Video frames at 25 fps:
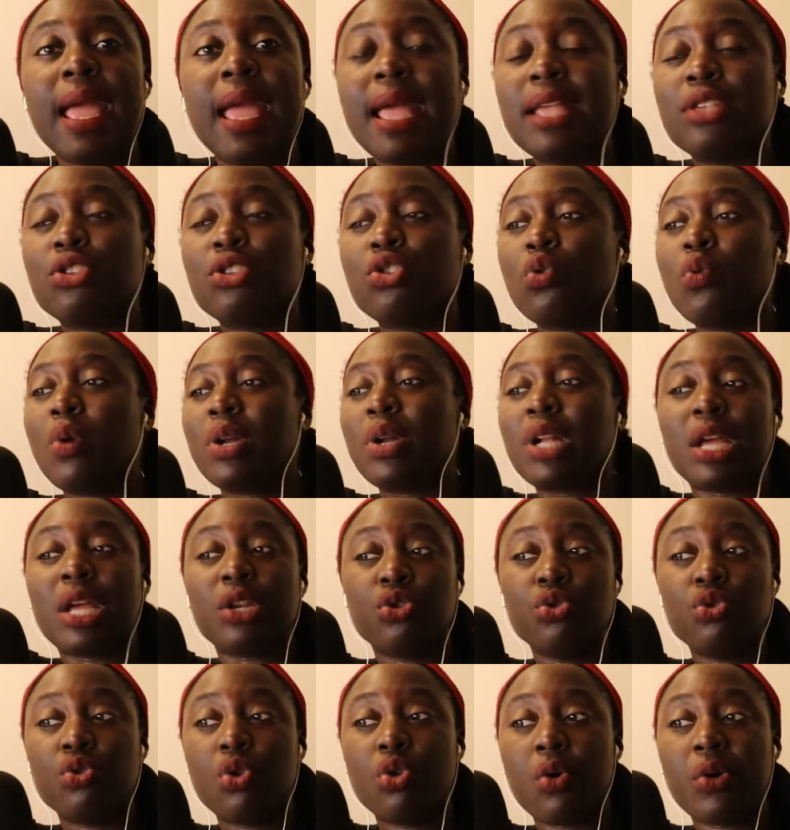And so when I
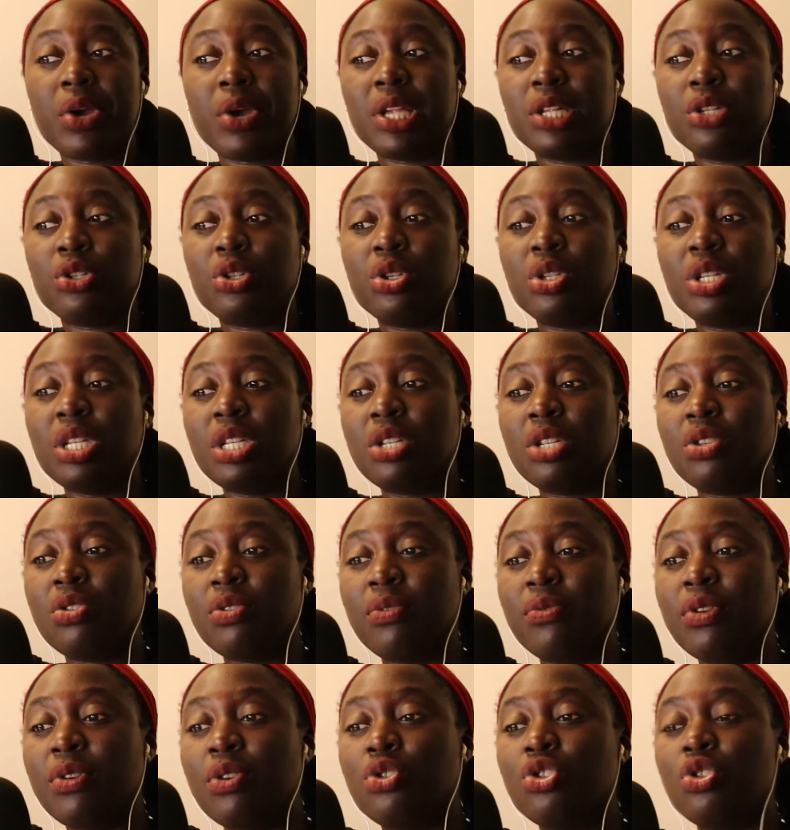do go into these
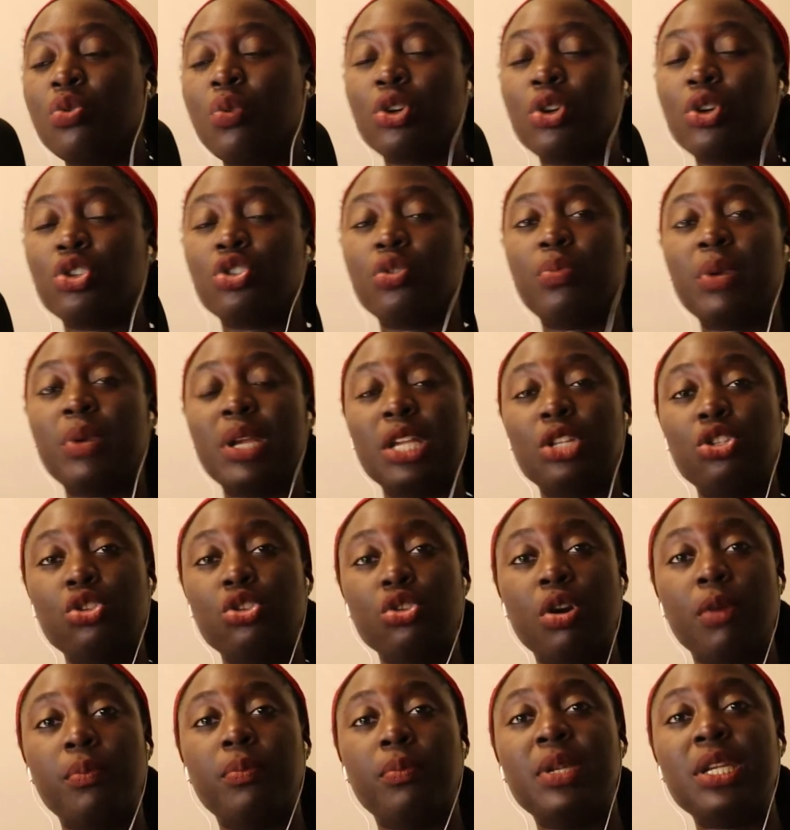reviews, you want to bring it
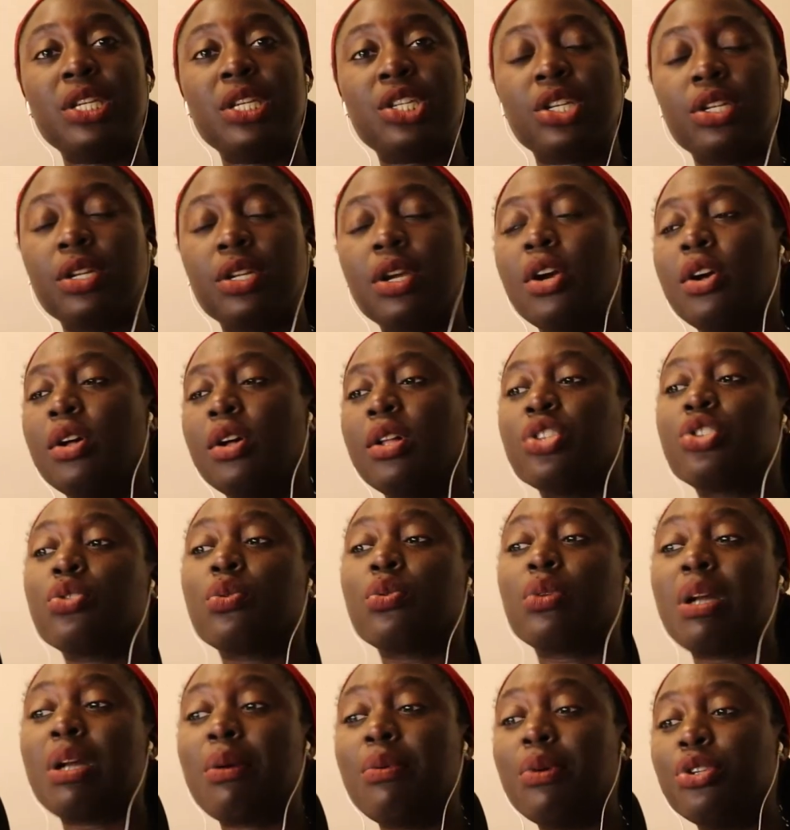to completion. So
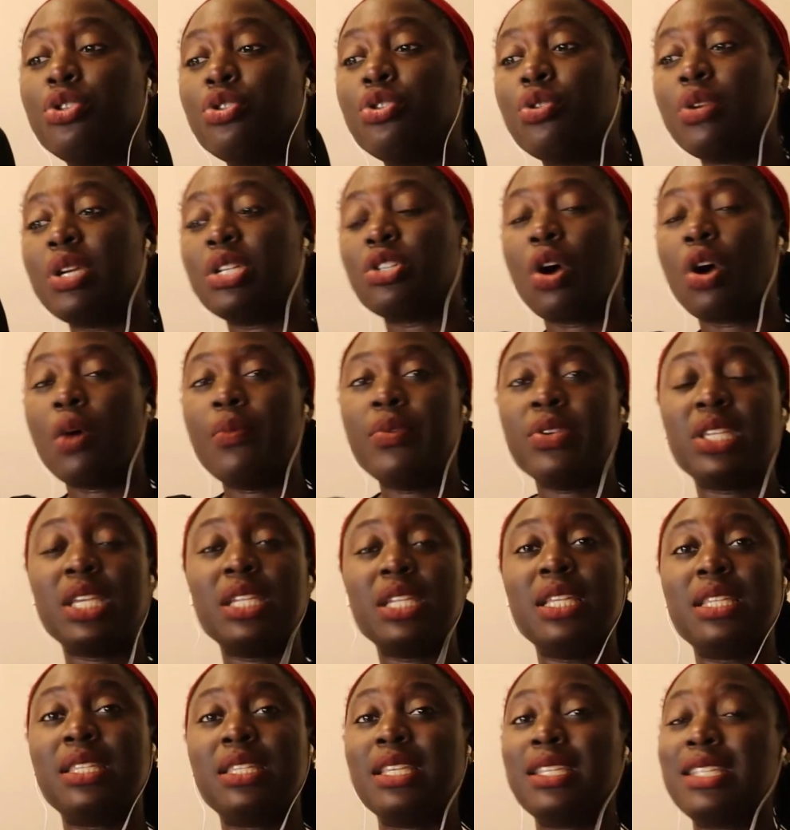what I will do is,
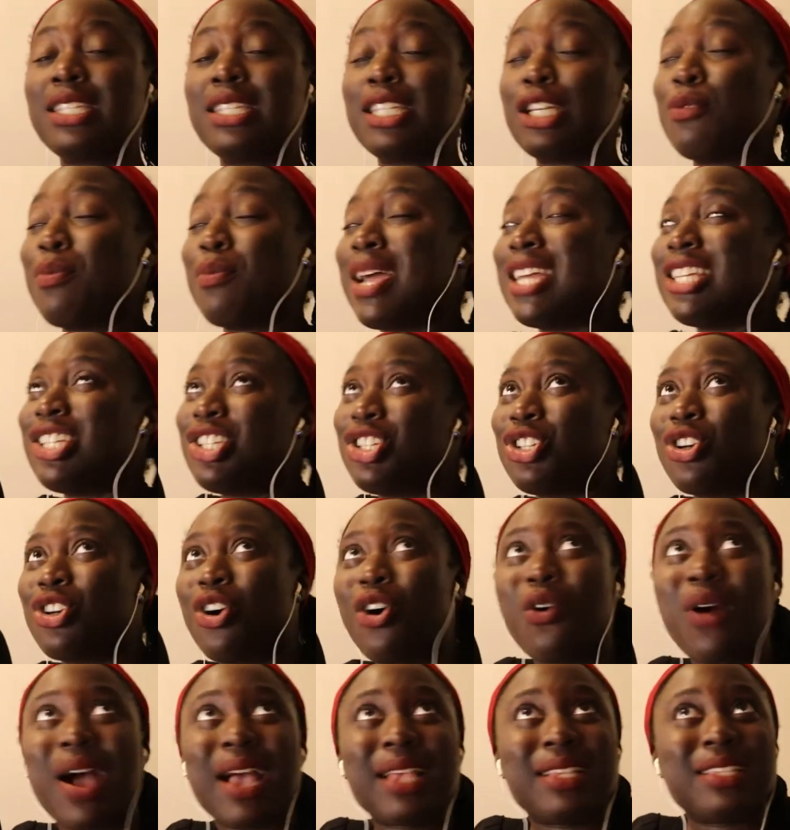obviously, this is still my
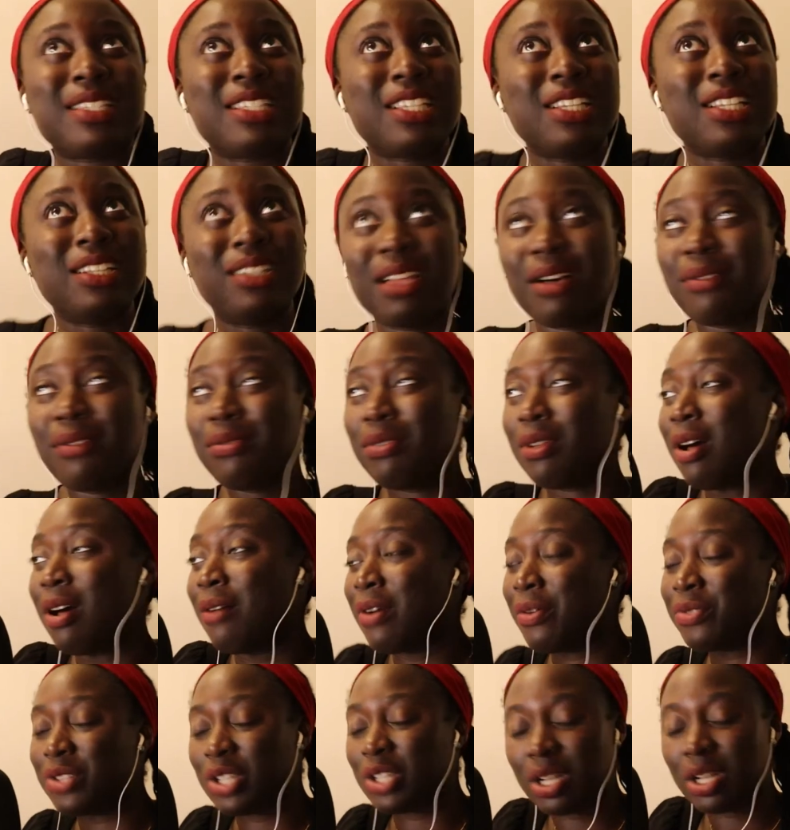show. I still love
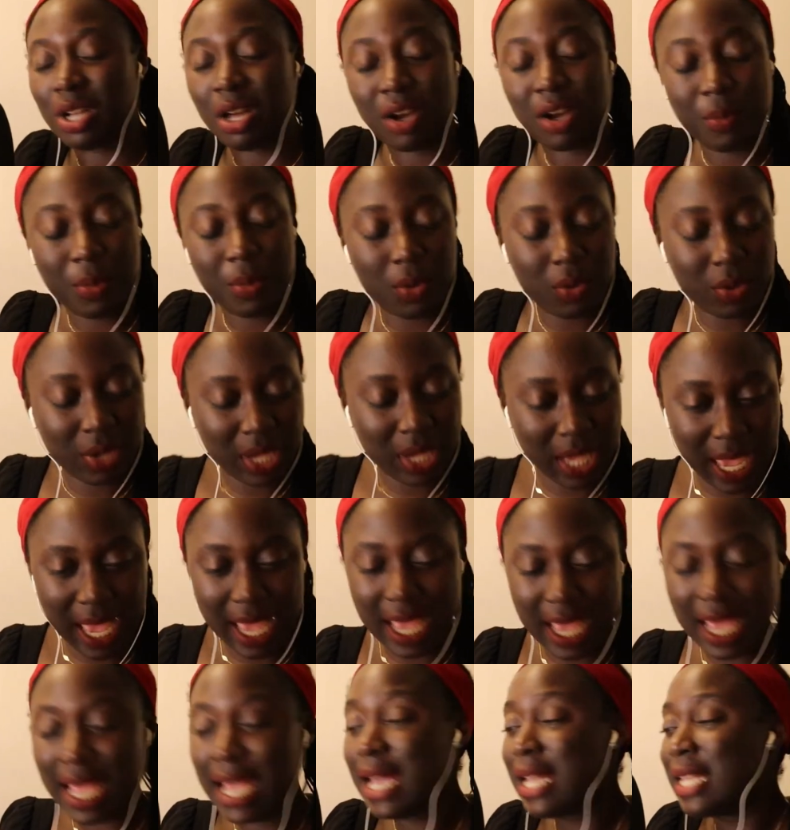Love After Lockup,
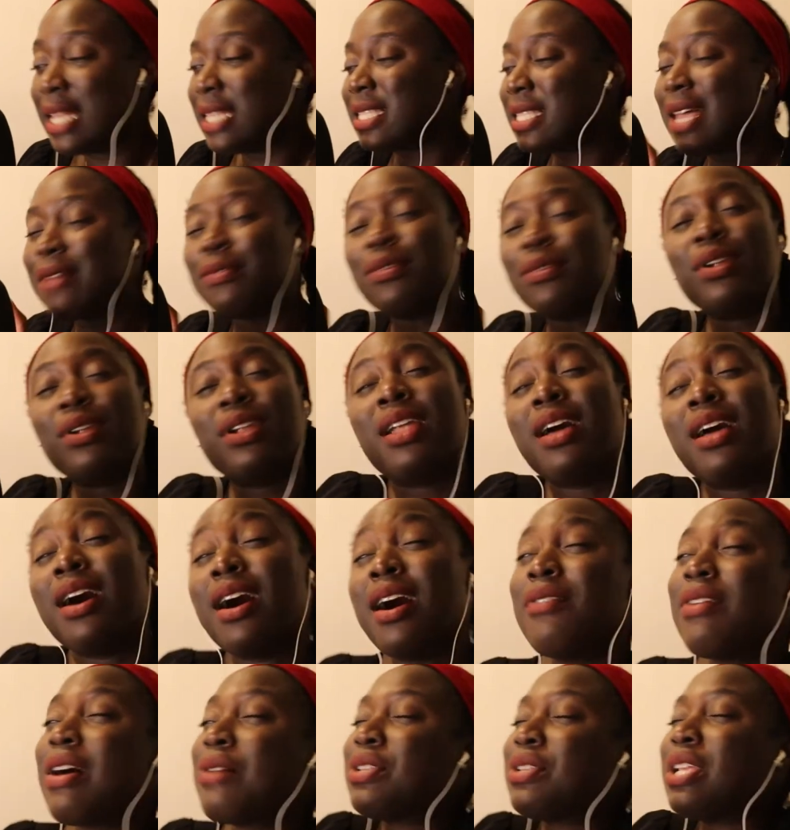okay? It's time for
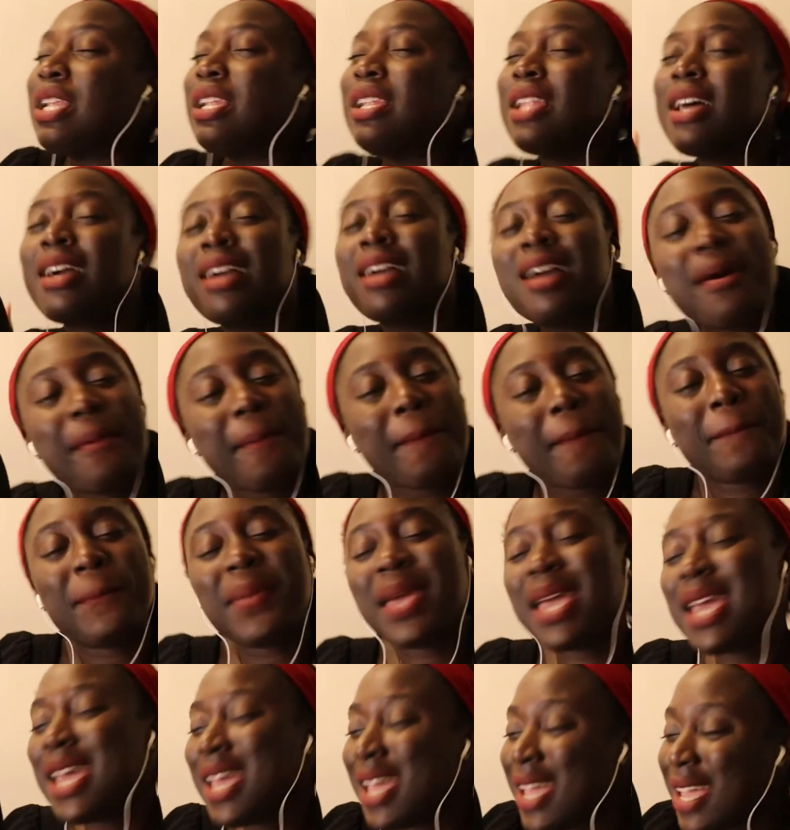Love After Lockup,
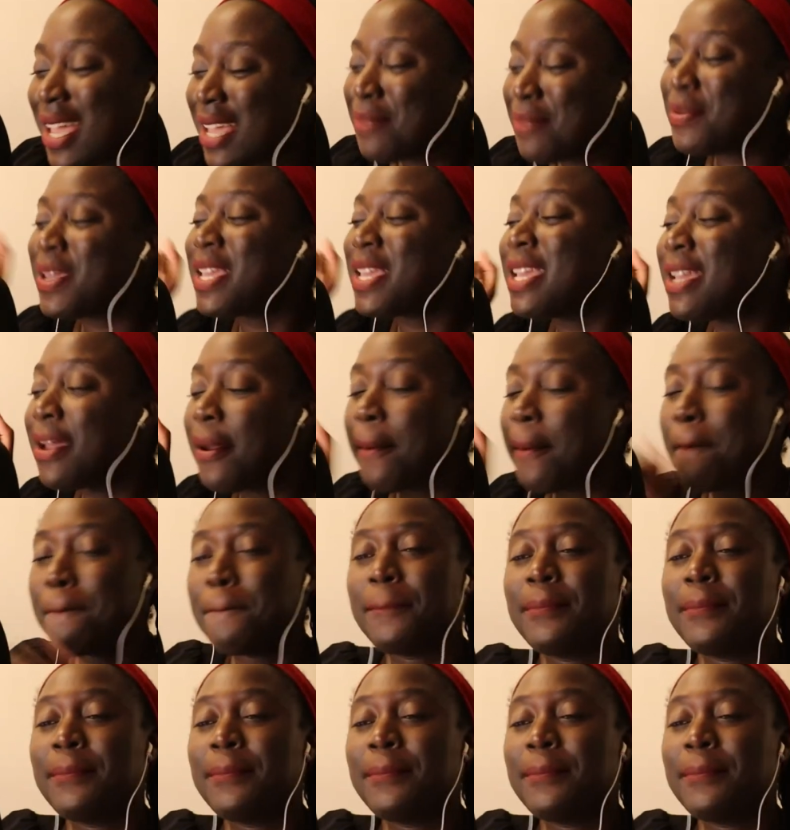baby.